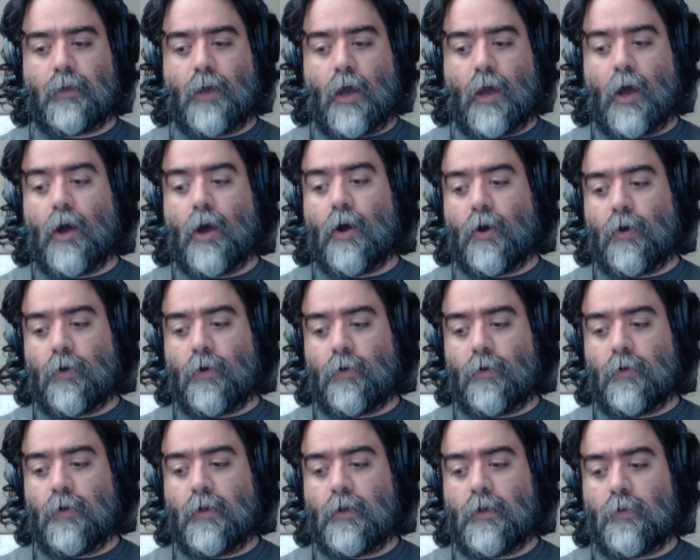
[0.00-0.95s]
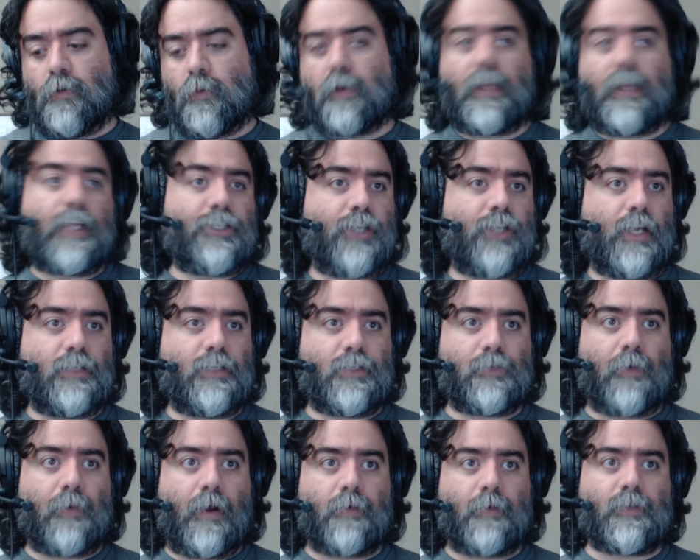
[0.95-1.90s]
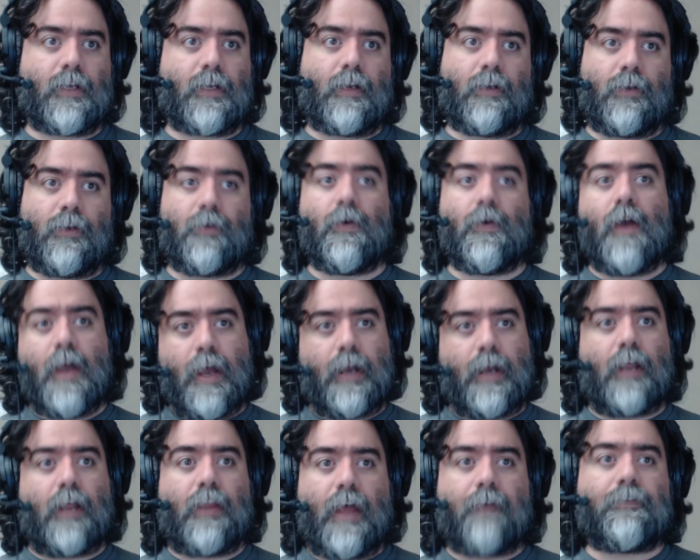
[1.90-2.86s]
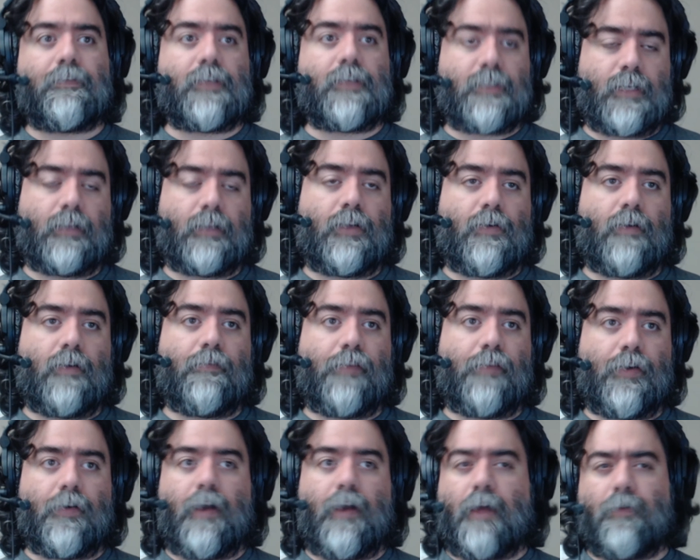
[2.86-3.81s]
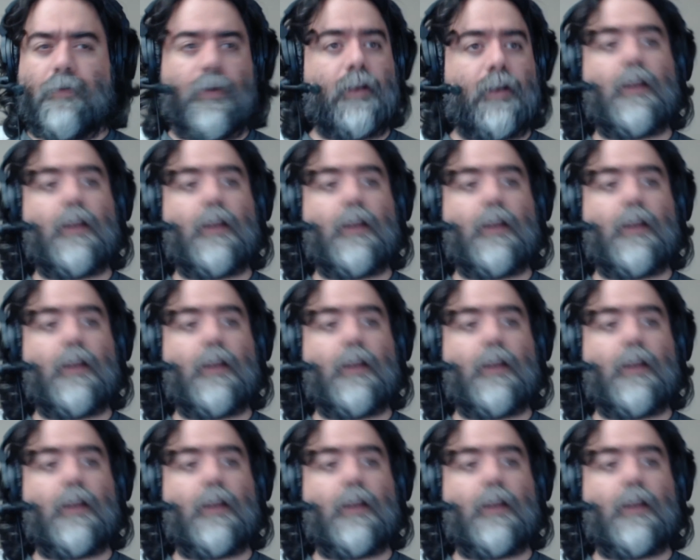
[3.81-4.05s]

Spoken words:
oh, well that changes what I was gonna do, and now they have to sit there and figure it out, right?